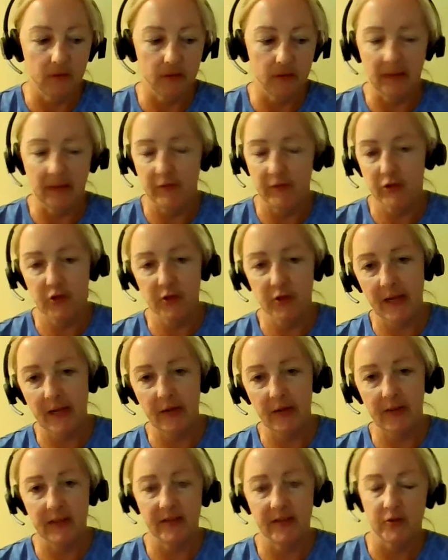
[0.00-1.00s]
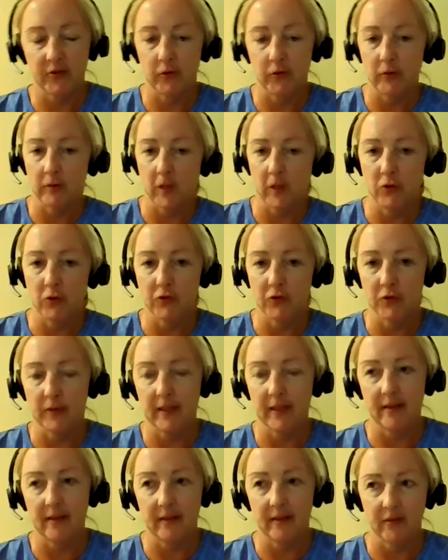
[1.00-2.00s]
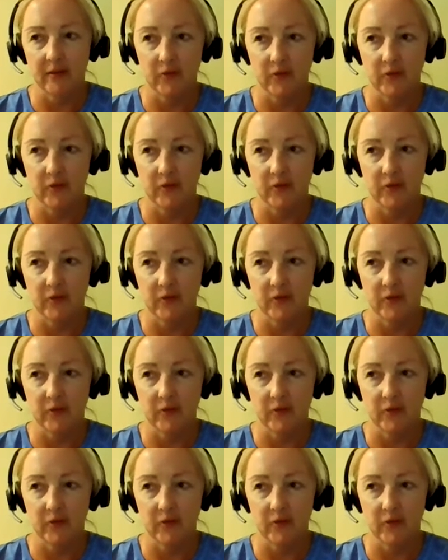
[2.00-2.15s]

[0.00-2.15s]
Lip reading: never took out any student loans or anything.